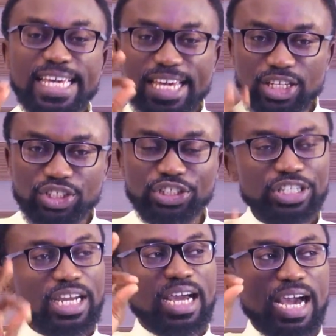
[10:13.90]

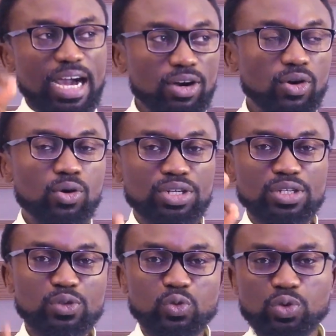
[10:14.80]
each
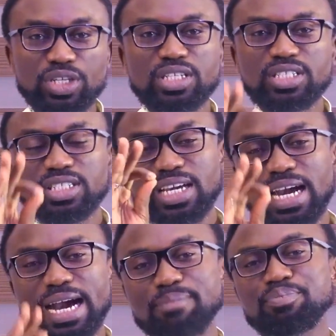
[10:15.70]
according to his
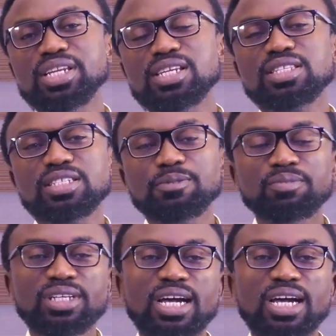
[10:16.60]
ability.